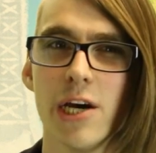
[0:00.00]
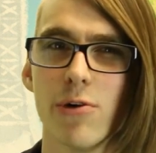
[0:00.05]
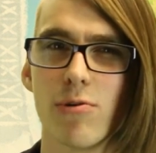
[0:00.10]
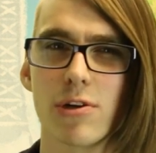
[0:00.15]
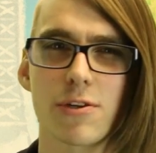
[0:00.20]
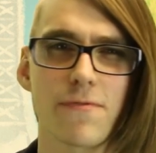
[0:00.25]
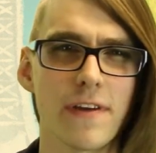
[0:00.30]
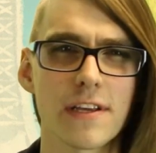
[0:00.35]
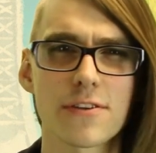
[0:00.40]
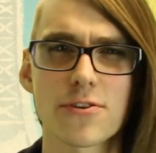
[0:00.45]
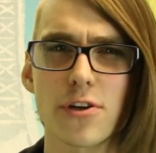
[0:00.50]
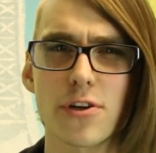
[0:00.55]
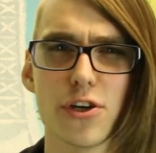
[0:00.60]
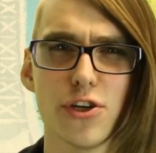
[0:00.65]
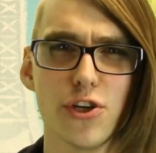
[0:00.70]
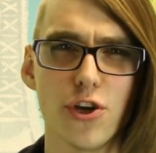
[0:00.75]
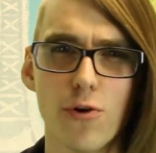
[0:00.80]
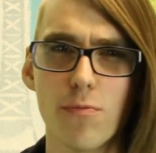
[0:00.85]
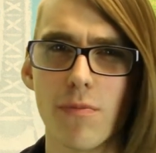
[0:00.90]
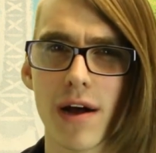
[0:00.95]
which featured a
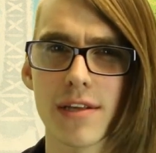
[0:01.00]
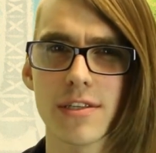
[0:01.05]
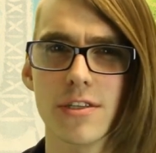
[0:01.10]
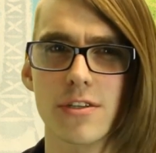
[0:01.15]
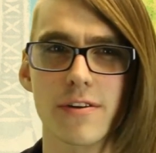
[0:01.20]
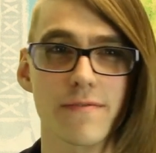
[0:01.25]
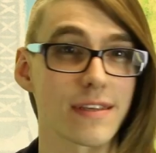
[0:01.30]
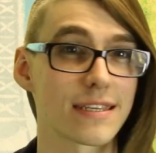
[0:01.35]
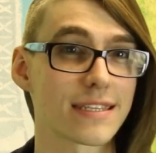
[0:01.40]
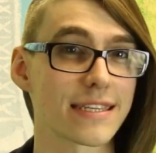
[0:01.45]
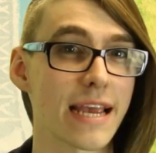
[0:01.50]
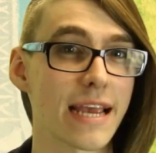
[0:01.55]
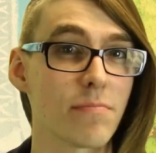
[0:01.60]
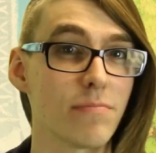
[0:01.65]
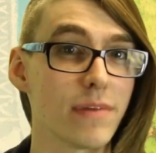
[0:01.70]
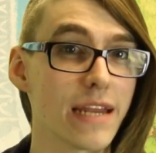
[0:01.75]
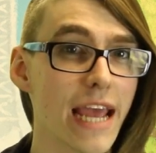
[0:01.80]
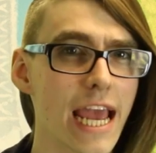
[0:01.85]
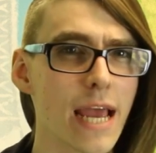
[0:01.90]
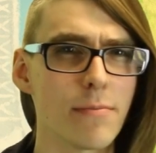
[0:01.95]
new monster of the
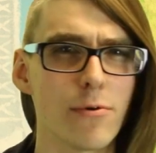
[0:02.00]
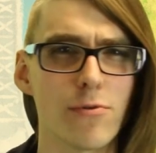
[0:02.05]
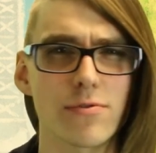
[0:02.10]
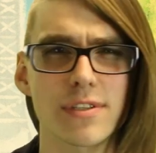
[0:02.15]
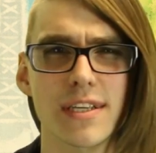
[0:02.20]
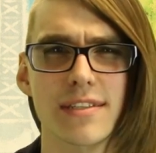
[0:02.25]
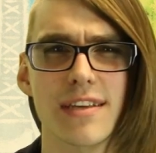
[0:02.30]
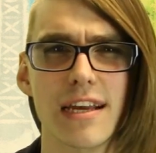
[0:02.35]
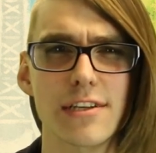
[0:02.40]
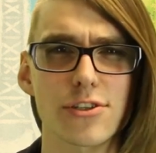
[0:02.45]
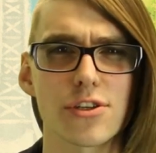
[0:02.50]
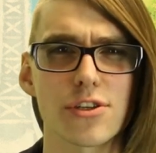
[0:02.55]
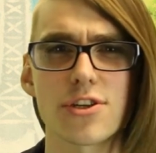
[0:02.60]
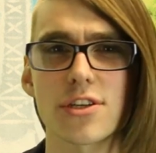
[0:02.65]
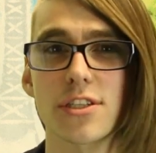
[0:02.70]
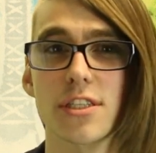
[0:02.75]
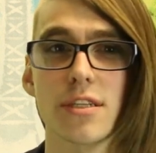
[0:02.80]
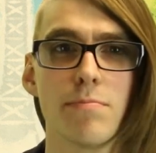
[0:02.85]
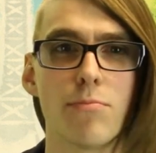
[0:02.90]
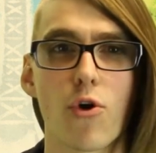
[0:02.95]
same name who was essentially
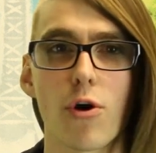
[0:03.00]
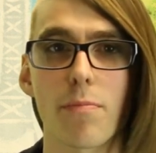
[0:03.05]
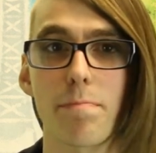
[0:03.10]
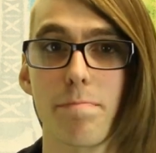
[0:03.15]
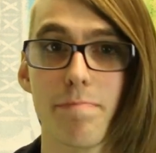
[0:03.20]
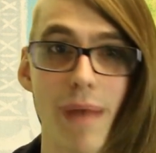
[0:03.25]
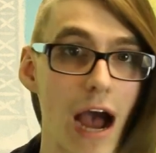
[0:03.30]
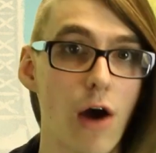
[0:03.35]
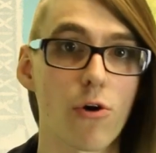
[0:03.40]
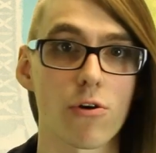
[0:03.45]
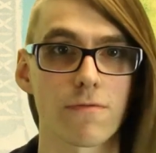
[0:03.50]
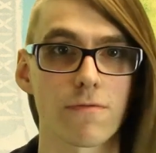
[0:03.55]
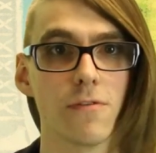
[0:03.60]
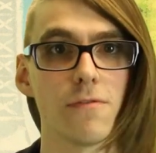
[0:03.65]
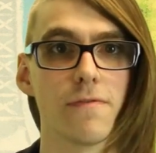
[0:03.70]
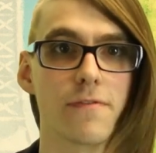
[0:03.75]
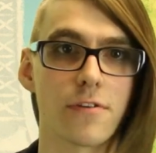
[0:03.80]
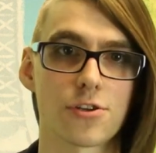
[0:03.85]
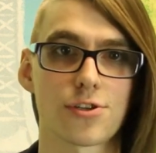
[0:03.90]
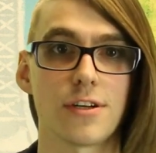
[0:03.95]
just a more
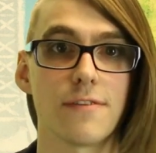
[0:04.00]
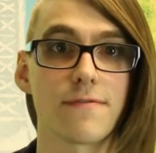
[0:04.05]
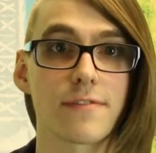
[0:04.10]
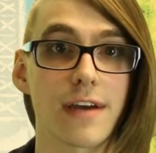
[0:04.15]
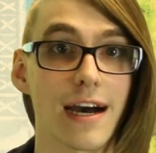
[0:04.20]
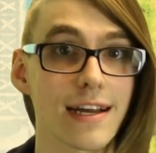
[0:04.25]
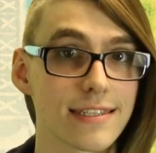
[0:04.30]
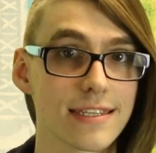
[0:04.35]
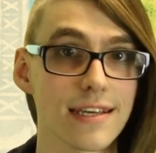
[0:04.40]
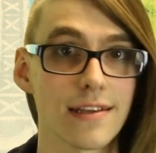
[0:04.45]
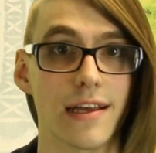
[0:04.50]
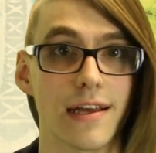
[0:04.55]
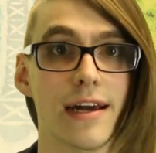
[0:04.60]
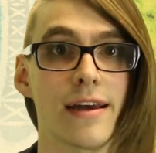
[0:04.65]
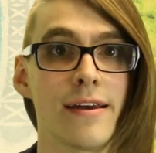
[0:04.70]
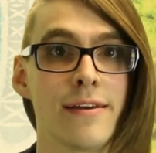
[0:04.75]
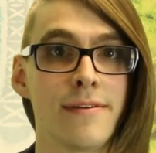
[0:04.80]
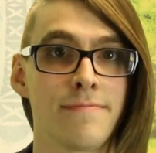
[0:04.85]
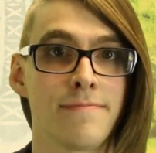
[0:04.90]
powerful version of Godzilla.